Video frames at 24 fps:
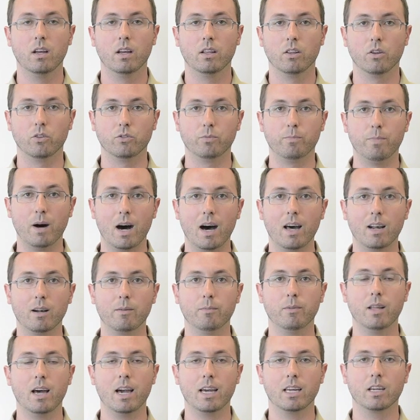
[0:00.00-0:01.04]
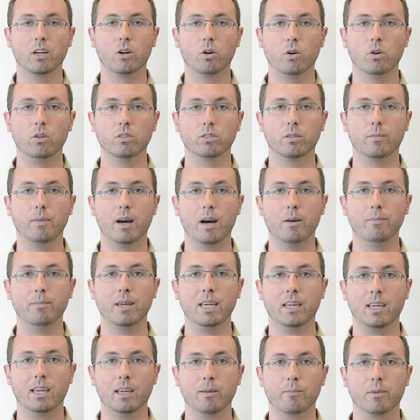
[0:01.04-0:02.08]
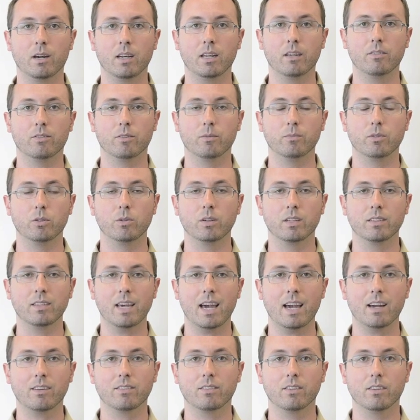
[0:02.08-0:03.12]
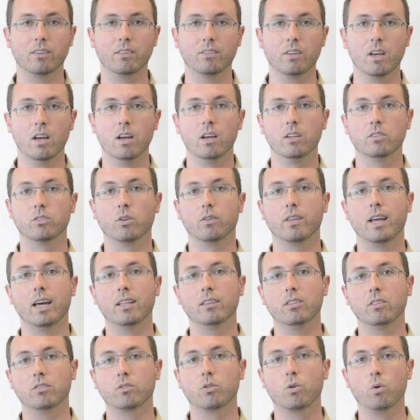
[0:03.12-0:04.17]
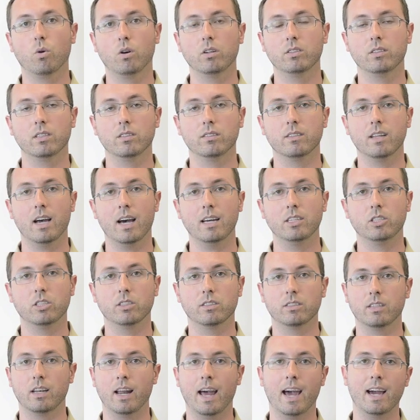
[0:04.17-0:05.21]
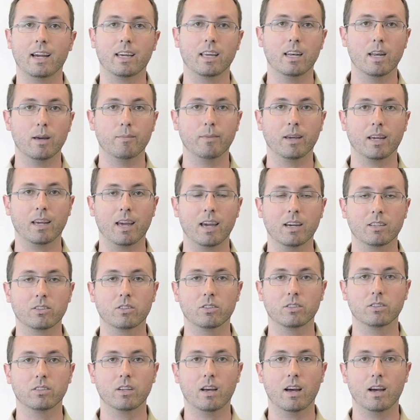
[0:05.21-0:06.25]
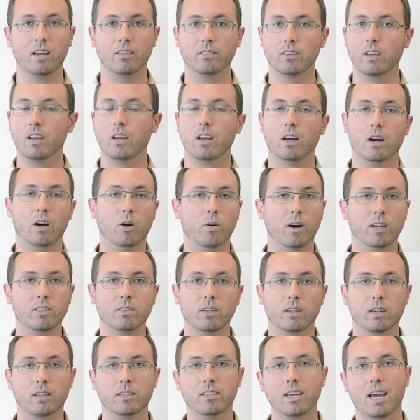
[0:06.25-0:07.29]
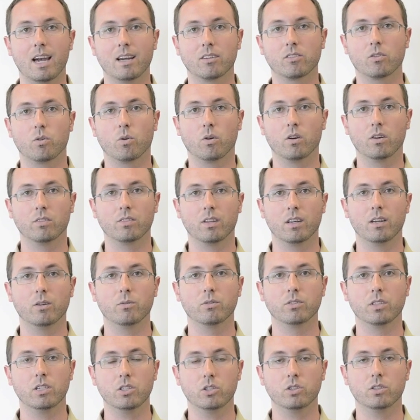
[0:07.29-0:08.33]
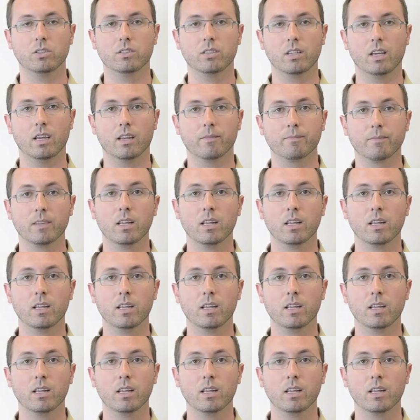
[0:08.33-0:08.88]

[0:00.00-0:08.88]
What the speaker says: those bottom line goals about making money from doing taxes, so that this course is not just an academic exercise. Oh, I took a tax course and it was interesting.